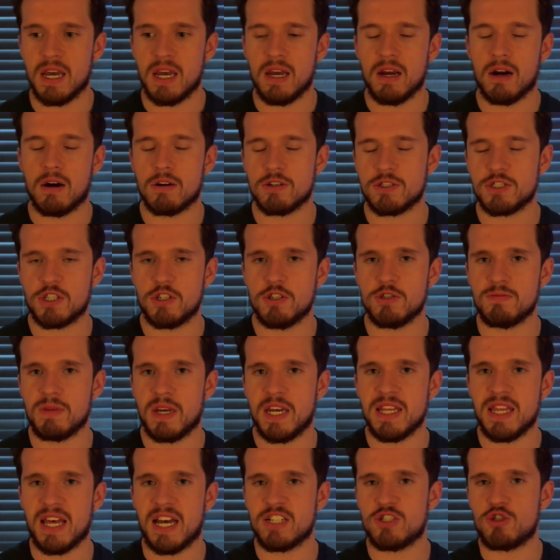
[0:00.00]

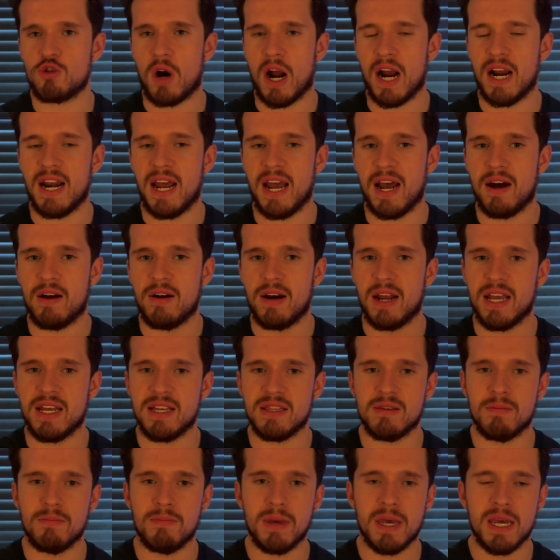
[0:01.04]
in that dry down and
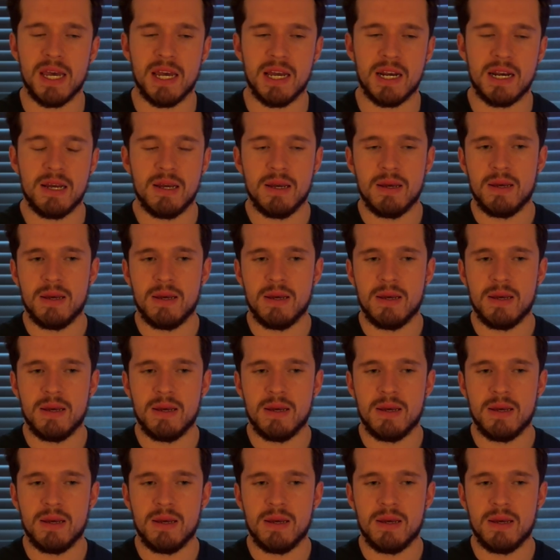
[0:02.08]
the mid,